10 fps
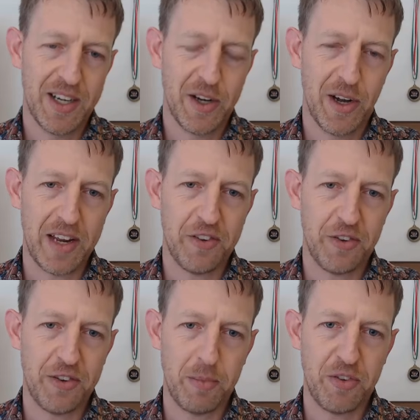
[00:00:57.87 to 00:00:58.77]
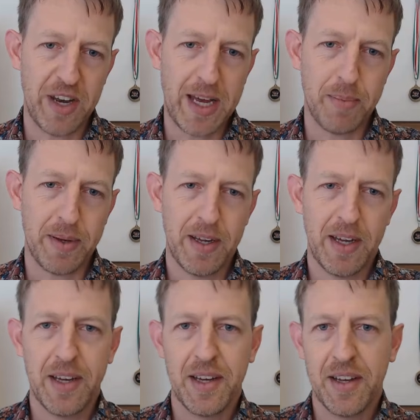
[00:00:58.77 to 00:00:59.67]
Colle system setup.
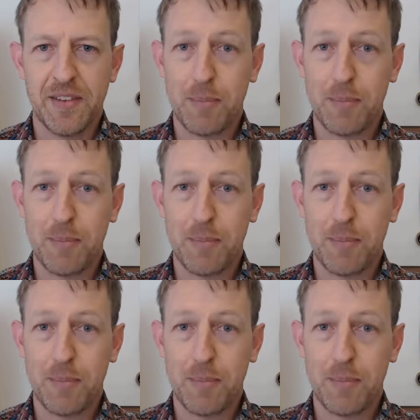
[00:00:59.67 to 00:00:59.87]
The